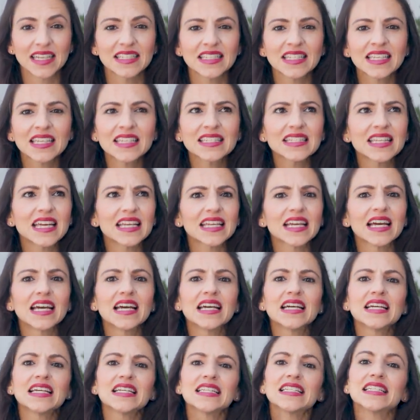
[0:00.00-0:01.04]
Kissing is like
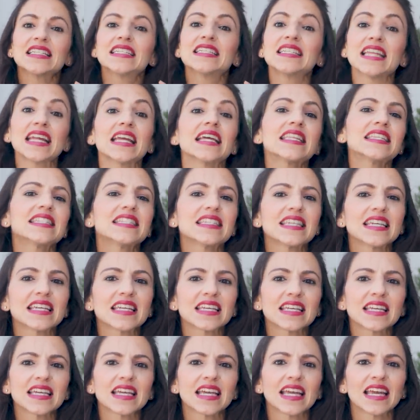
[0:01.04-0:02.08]

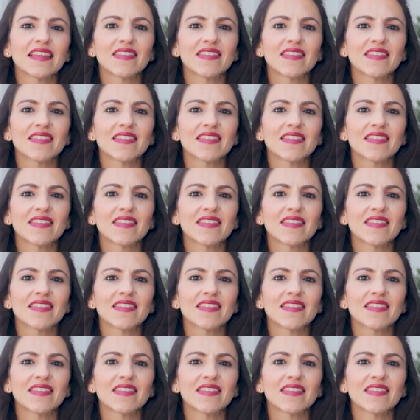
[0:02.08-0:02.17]
dancing